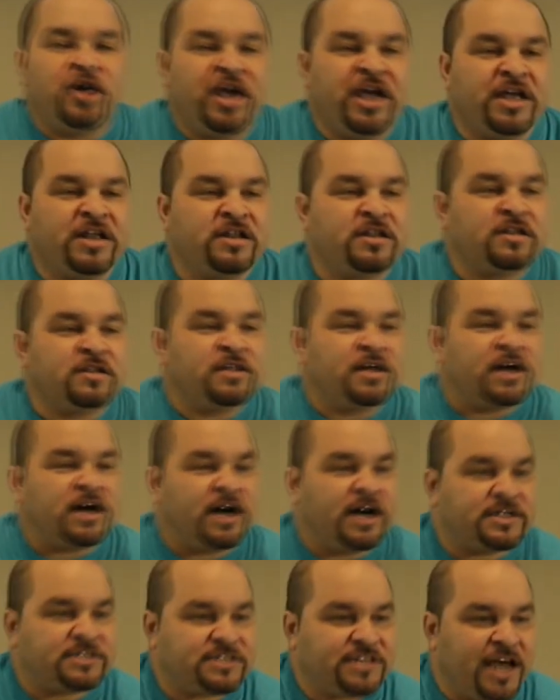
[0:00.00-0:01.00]
in the
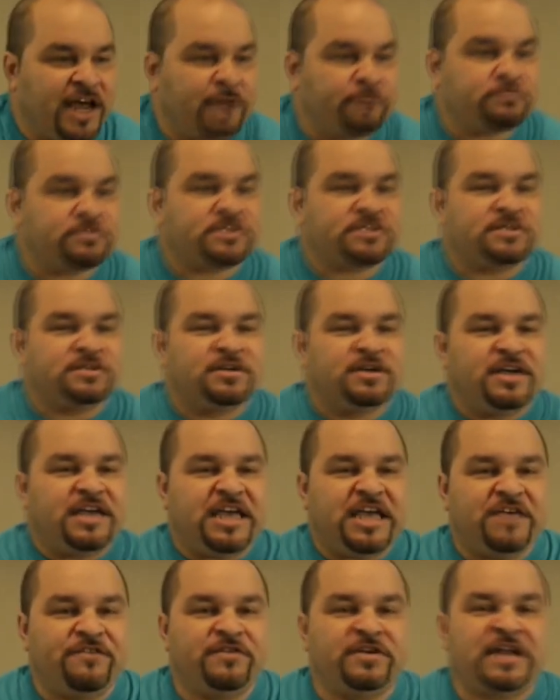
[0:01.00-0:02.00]
attempt,
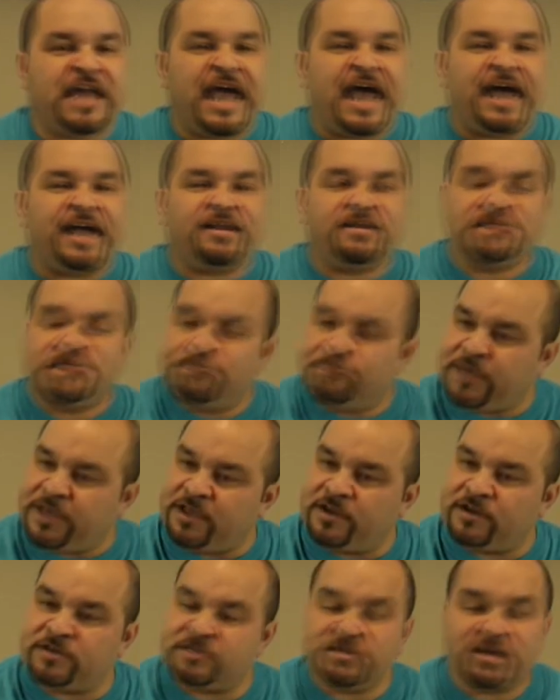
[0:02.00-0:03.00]
even at
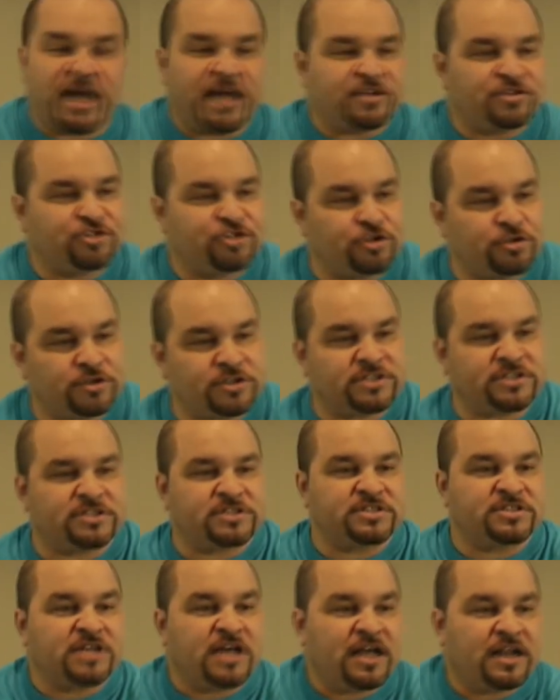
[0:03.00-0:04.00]
Peter and
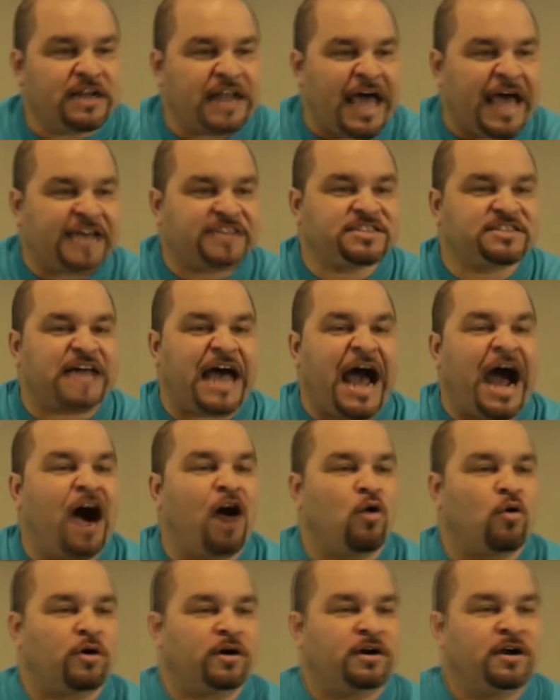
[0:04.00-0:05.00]
Judas's last
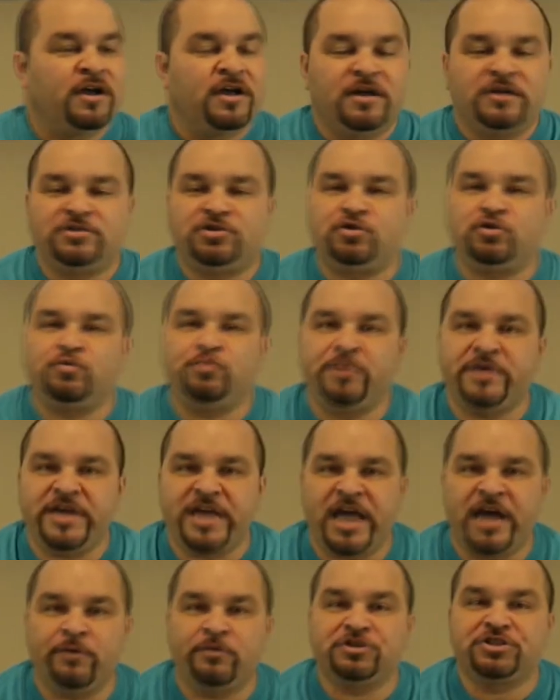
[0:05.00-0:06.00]
hour to
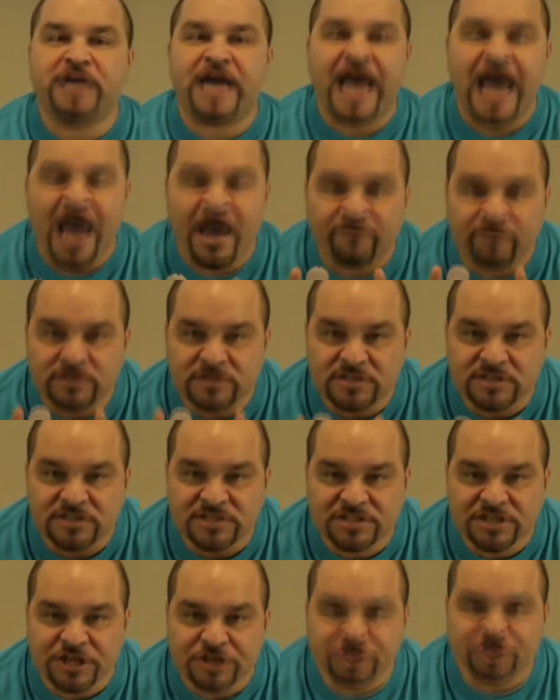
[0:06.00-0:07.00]
be able to have a
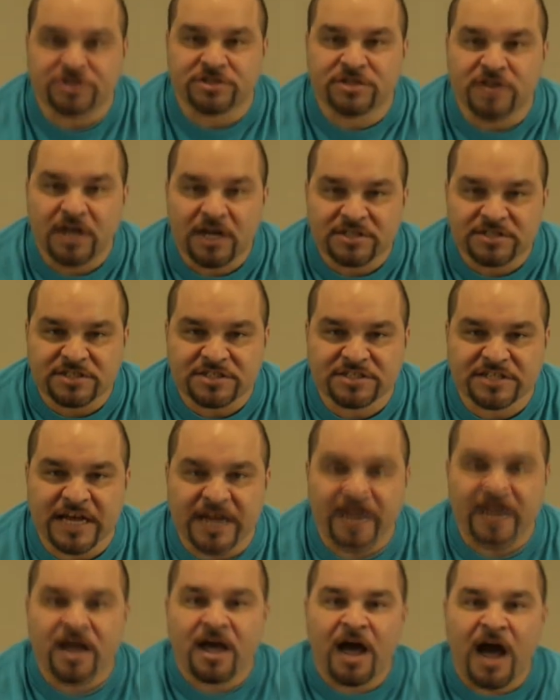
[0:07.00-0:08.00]
decision to
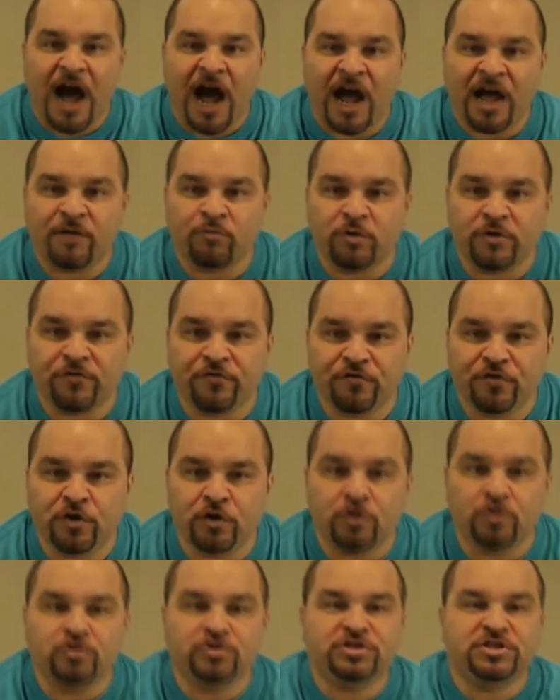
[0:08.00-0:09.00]
say, I
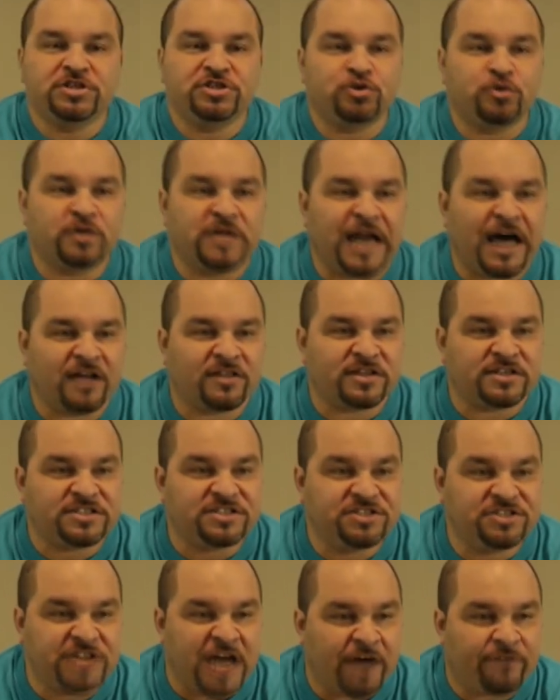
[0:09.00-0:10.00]
refuse to allow the
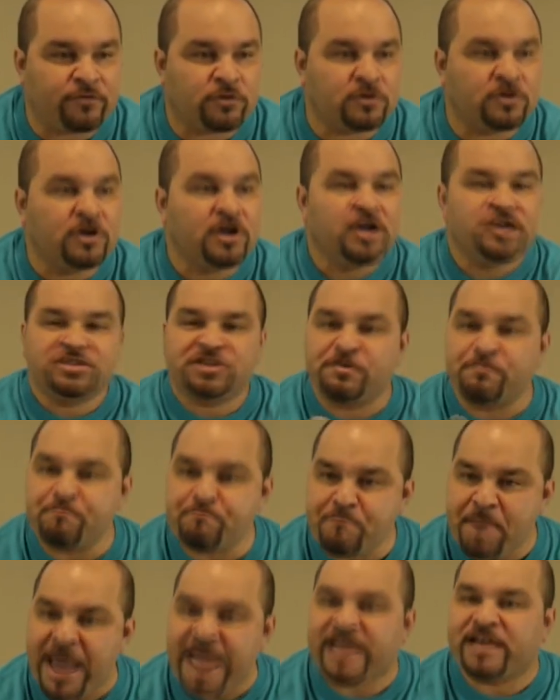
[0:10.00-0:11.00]
devil to
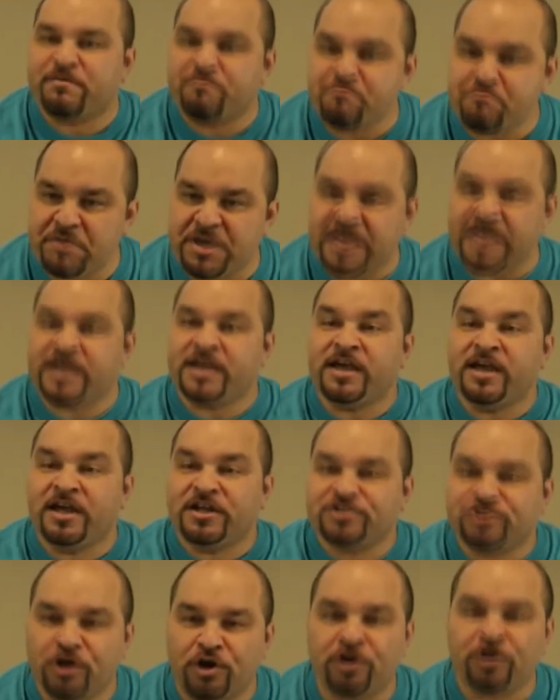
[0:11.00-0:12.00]
make
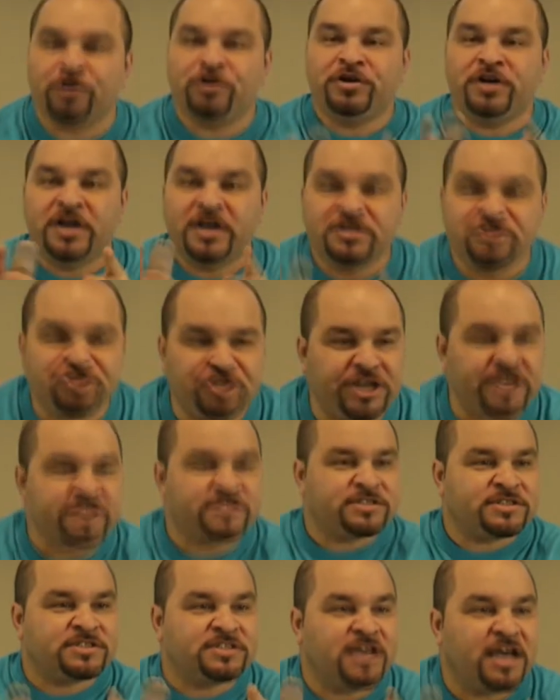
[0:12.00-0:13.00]
me turn
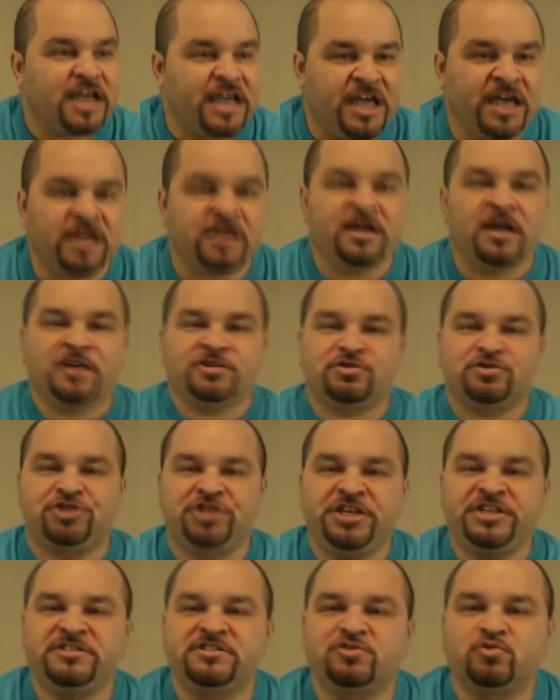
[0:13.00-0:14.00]
Jesus in. So
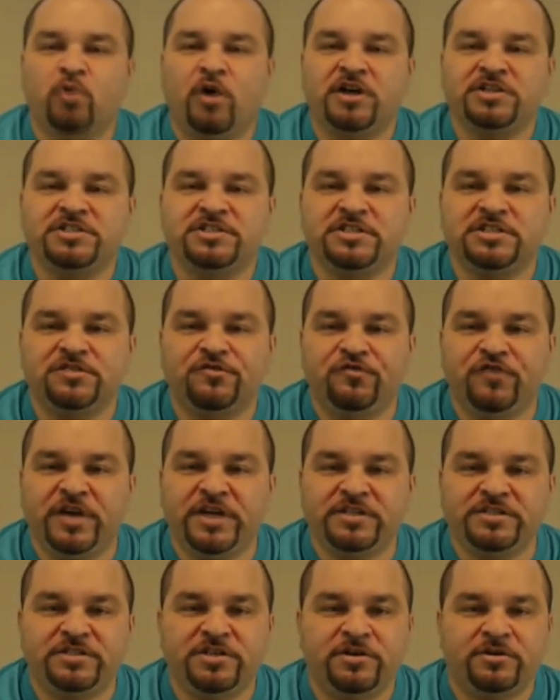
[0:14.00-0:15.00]
Jesus washed his
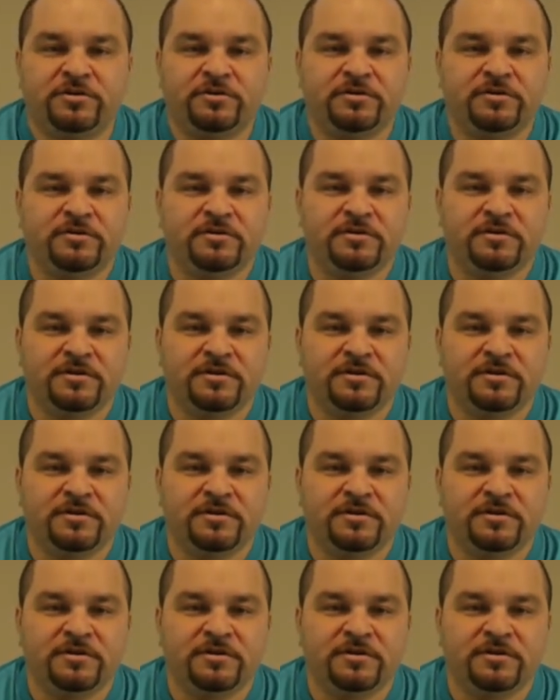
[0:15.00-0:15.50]
feet too